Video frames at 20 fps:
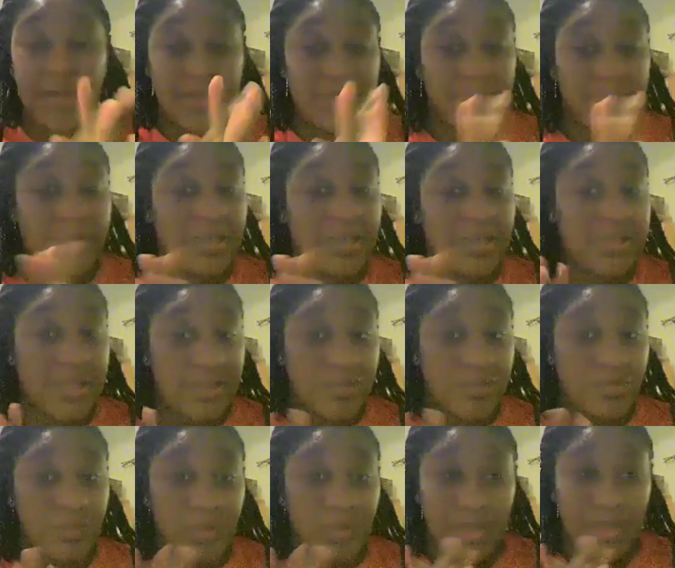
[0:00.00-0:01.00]
place and do
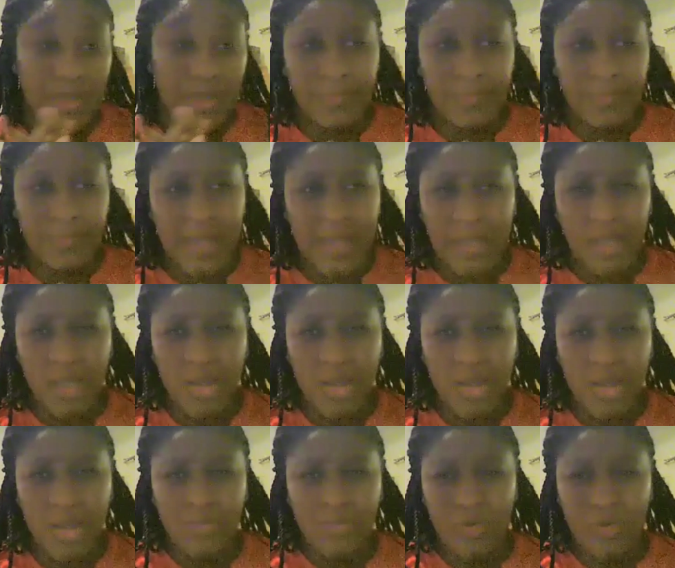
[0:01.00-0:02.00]
it. I'm like,
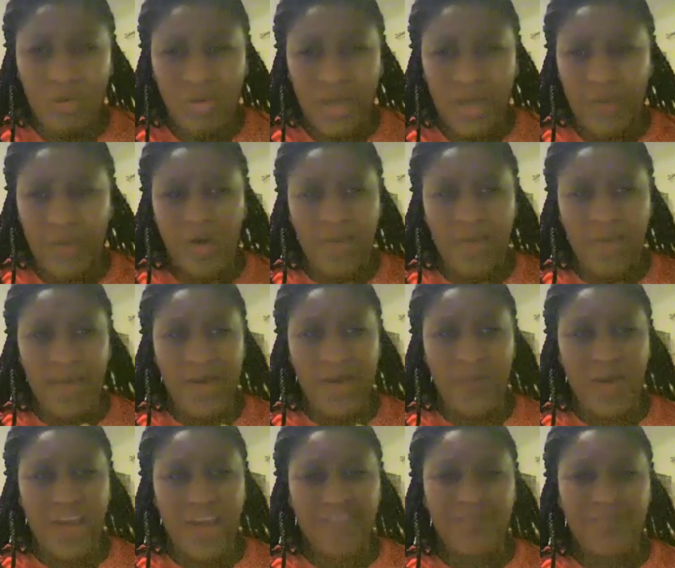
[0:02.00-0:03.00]
no, I want my
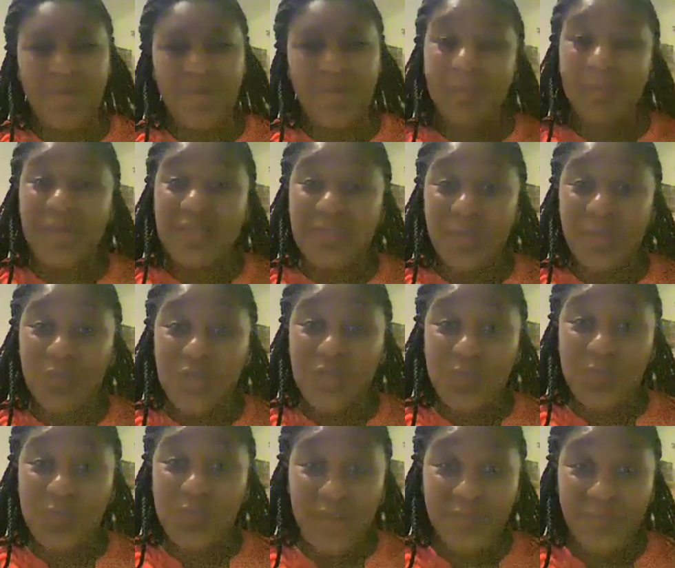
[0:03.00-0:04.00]
wife back. I'm saying, which
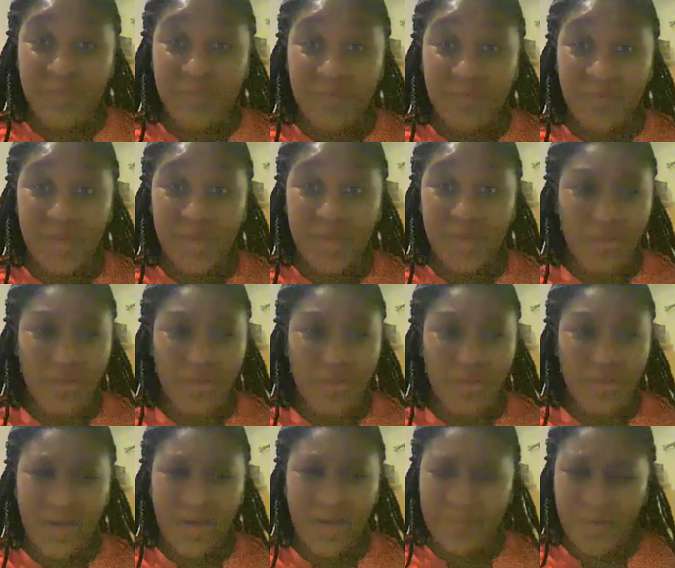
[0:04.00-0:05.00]
wife? You don't
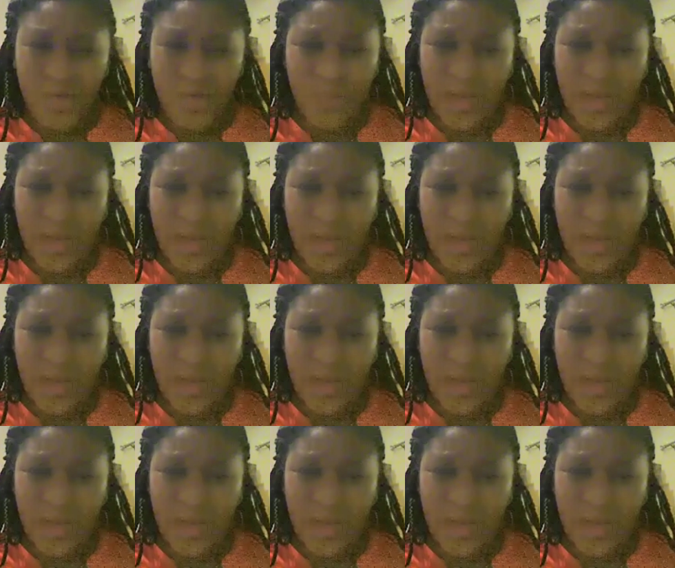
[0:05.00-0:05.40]
have no wife.